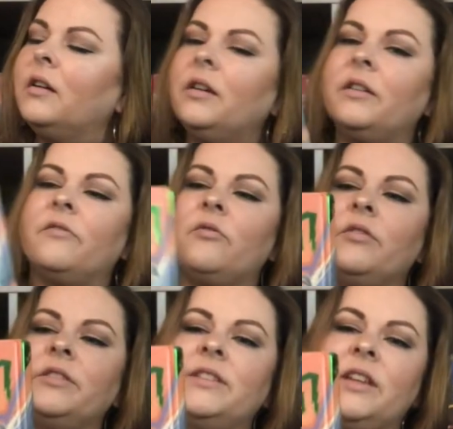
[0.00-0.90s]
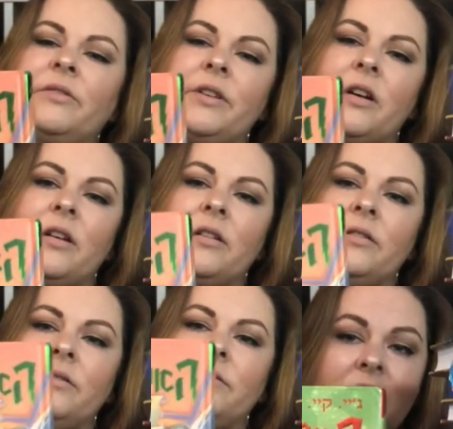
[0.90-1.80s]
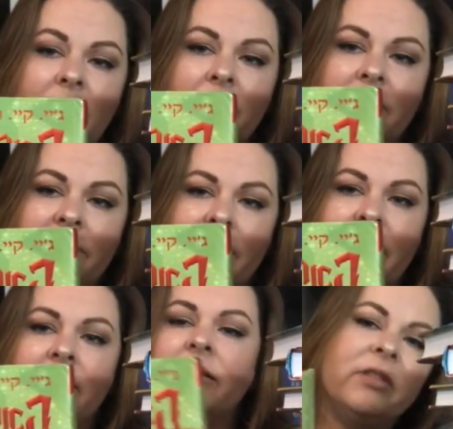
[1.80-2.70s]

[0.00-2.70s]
And of course, there we are, Goblet of Fire.